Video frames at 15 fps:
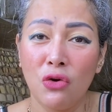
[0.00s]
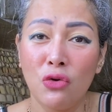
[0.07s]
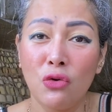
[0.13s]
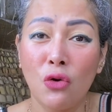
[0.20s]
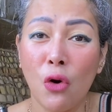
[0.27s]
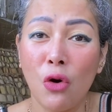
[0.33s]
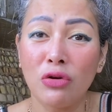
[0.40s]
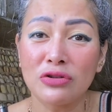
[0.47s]

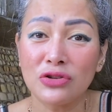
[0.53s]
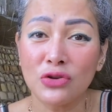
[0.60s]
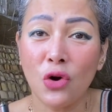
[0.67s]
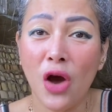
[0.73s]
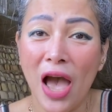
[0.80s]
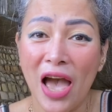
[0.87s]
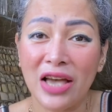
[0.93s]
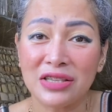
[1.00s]
who
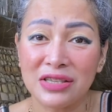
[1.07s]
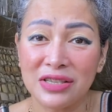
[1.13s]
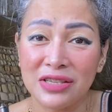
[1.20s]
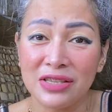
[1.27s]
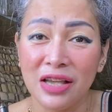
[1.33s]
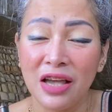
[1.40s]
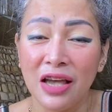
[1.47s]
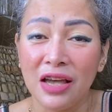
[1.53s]
also has
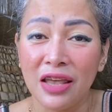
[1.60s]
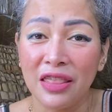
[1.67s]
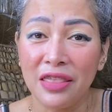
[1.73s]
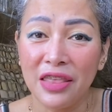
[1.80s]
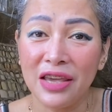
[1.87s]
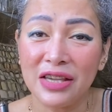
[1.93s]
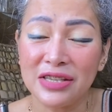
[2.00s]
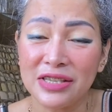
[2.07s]

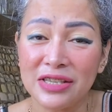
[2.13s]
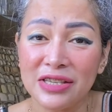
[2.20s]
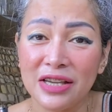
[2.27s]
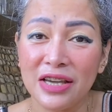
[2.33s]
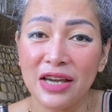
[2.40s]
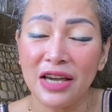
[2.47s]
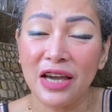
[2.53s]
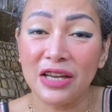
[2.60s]
this
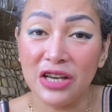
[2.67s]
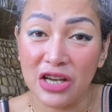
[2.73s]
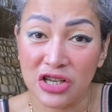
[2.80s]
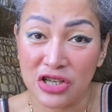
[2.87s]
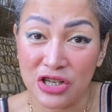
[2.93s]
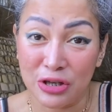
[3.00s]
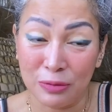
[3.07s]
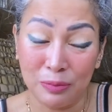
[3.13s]

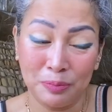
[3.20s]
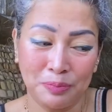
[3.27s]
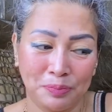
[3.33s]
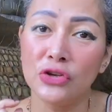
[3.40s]
addiction.